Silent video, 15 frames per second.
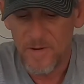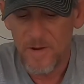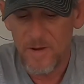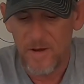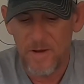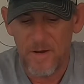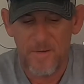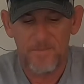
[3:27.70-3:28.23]

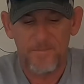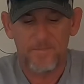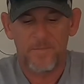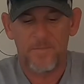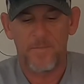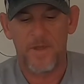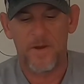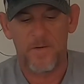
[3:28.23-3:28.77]
Um,
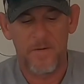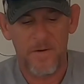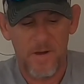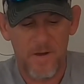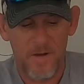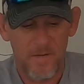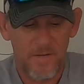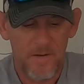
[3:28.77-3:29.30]
they're,
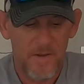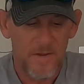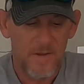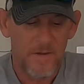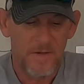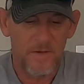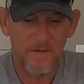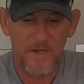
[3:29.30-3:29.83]
uh,
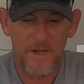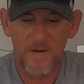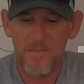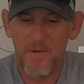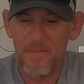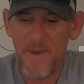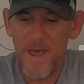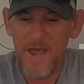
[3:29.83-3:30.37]
you can get them
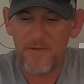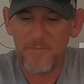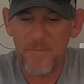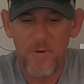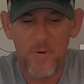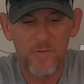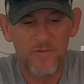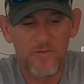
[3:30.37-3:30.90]
at Bass
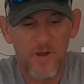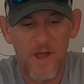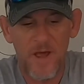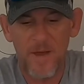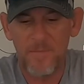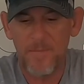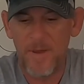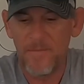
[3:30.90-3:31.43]
Pro
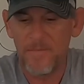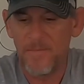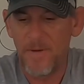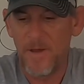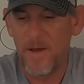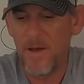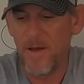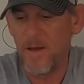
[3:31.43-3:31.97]
Shop.
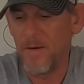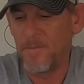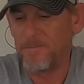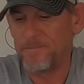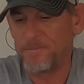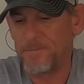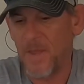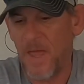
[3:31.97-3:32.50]

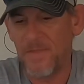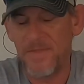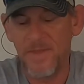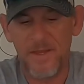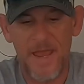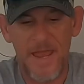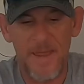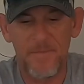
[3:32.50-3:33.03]
Um, I
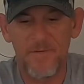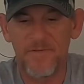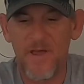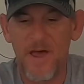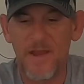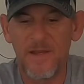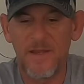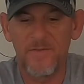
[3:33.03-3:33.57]
think
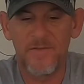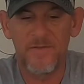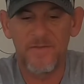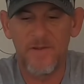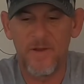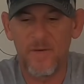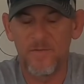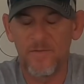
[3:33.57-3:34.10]
Amazon even
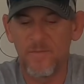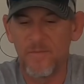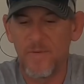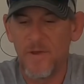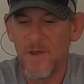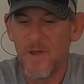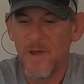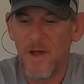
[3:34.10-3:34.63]
sells them.
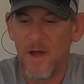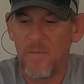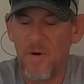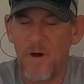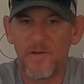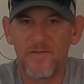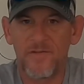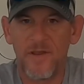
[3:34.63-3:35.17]
I
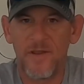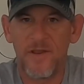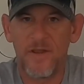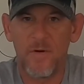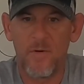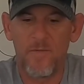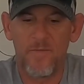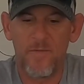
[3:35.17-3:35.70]
want to say they
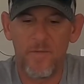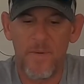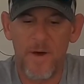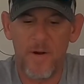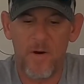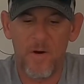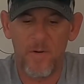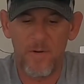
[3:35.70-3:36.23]
go for about
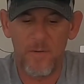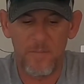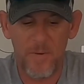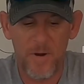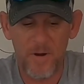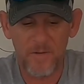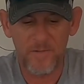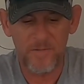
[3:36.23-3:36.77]
a hundred
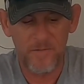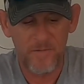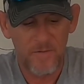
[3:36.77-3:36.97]
bucks.